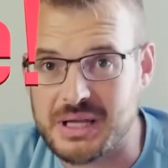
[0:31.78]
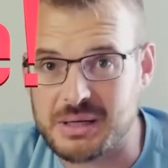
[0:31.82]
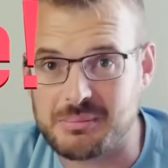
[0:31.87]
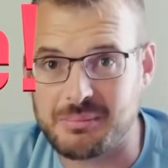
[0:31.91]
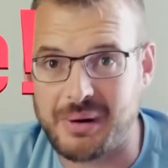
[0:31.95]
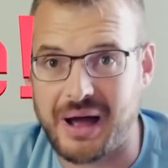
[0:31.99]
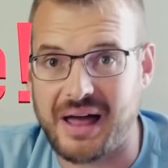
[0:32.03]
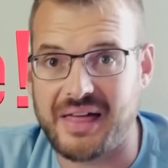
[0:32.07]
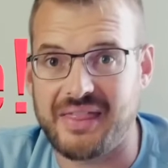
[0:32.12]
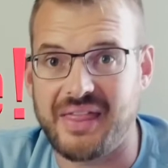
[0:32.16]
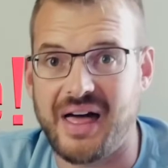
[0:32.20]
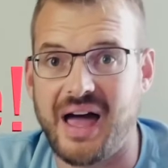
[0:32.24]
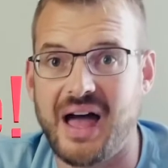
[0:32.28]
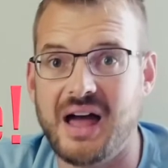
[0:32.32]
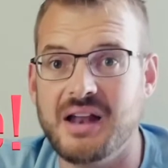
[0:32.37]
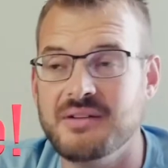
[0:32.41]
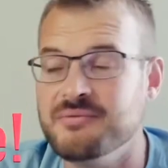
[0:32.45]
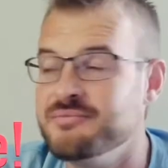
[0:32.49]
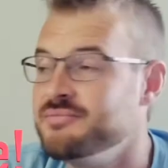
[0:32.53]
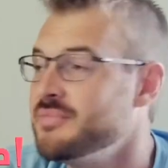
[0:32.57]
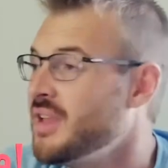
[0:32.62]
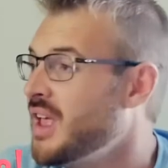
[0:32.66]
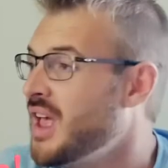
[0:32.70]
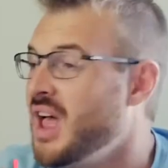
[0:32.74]
by that?
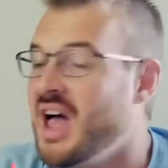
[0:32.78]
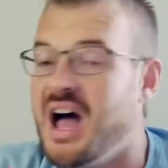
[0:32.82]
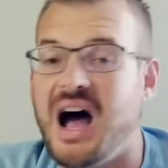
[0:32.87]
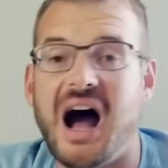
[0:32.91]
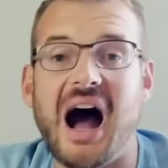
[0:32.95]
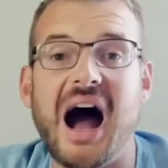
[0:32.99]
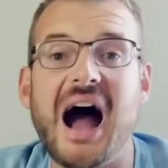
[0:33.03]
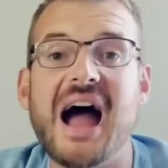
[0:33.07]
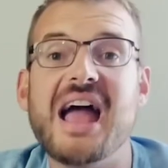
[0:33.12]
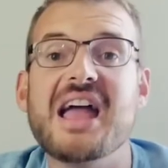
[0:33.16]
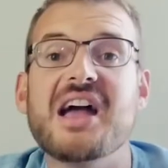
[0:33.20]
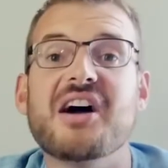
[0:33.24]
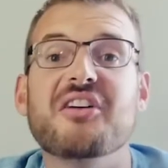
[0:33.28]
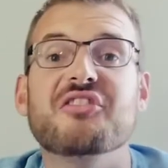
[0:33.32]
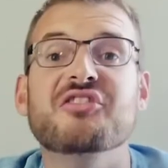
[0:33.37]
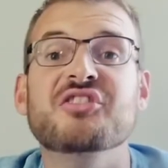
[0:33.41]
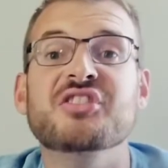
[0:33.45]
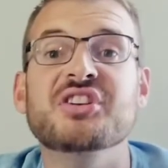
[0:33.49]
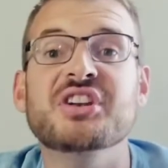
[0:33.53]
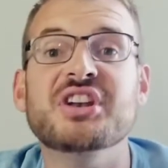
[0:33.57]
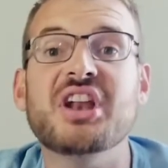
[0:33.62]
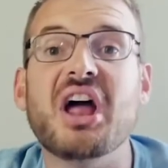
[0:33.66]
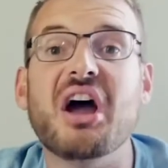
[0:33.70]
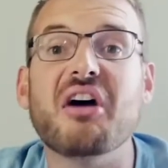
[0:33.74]
I have
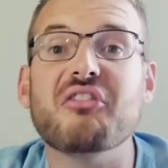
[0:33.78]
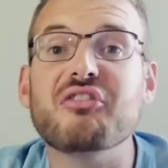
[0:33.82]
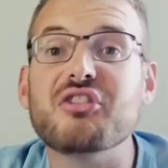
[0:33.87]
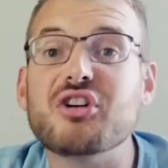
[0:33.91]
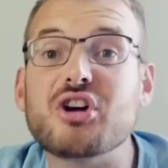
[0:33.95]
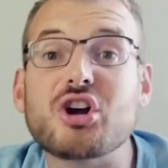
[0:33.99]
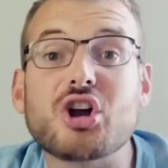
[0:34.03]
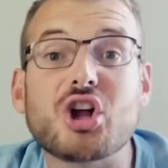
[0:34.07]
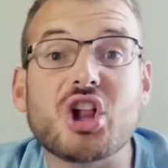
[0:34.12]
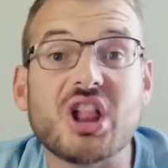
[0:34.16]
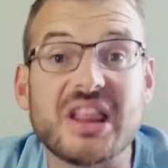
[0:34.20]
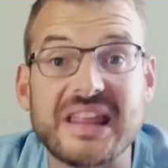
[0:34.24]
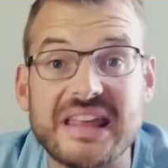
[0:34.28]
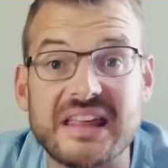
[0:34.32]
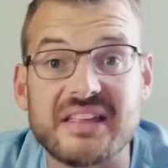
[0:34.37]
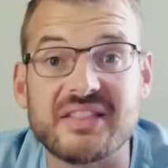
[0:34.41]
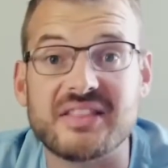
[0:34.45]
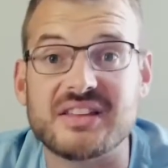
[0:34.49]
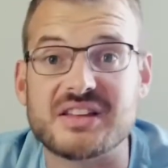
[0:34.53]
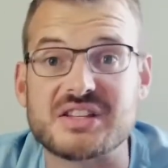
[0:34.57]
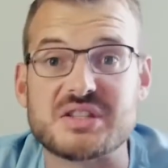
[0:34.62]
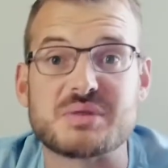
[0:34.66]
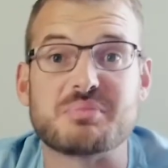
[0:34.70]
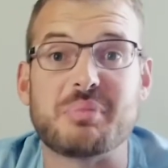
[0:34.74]
never cleaned
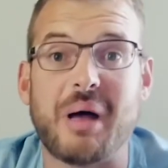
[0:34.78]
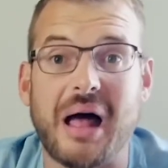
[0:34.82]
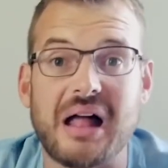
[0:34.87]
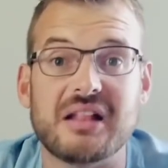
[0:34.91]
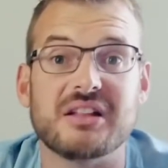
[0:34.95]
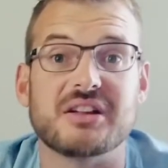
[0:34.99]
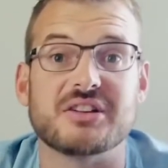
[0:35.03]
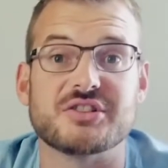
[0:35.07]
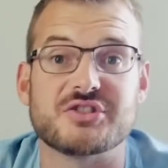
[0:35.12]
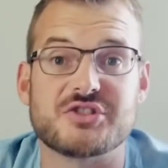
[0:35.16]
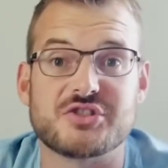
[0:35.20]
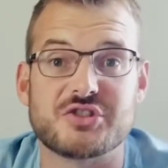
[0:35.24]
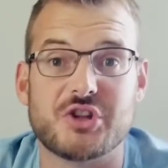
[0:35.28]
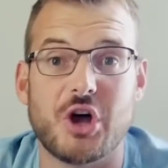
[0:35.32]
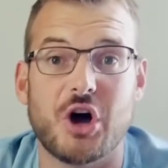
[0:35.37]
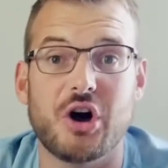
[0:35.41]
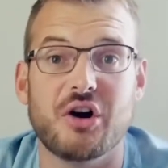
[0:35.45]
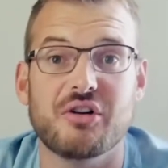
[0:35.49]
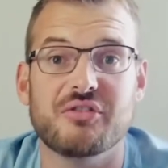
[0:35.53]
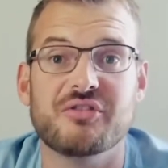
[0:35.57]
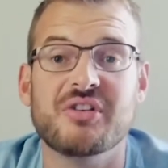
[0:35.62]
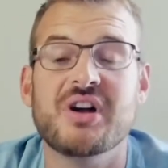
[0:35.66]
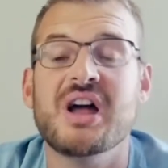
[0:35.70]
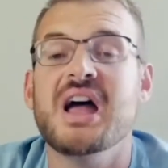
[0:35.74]
this pellet
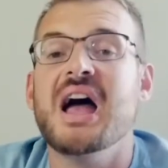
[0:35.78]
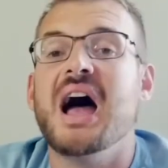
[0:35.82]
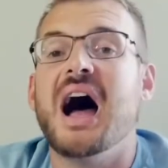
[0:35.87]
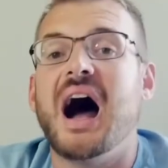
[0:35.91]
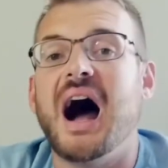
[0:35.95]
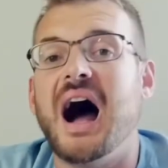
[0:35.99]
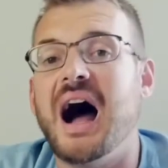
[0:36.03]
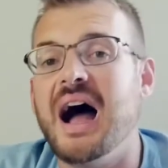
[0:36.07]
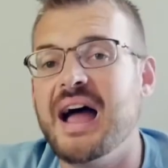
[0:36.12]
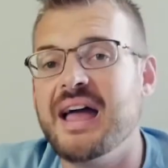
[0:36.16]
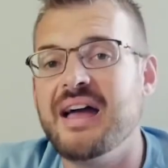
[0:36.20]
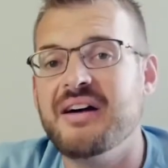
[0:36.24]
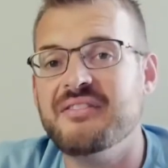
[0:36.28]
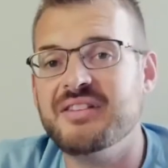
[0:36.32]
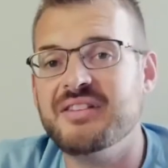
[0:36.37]
stove. I have an